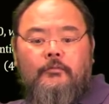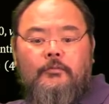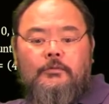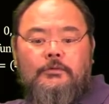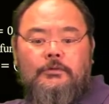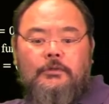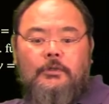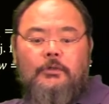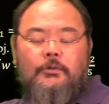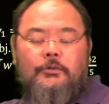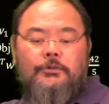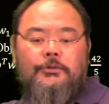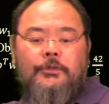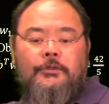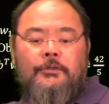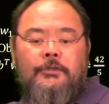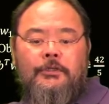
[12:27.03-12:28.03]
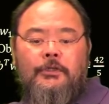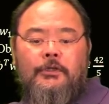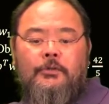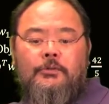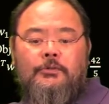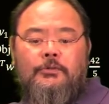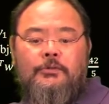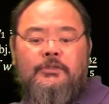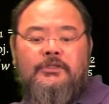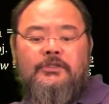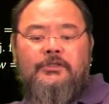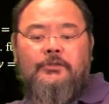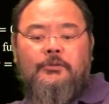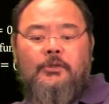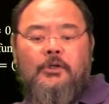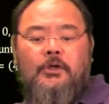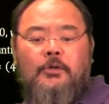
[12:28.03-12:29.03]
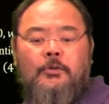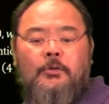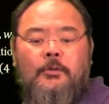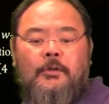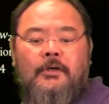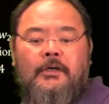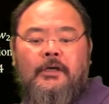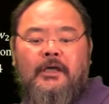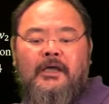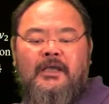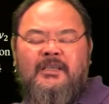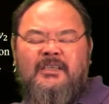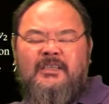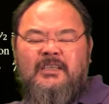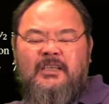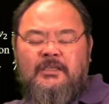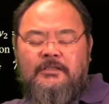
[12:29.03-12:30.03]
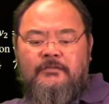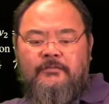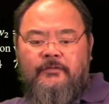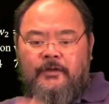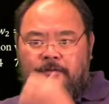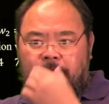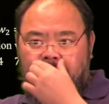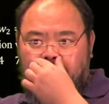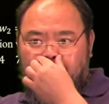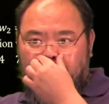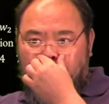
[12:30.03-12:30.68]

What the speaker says: solution equals to 0 and 6/5.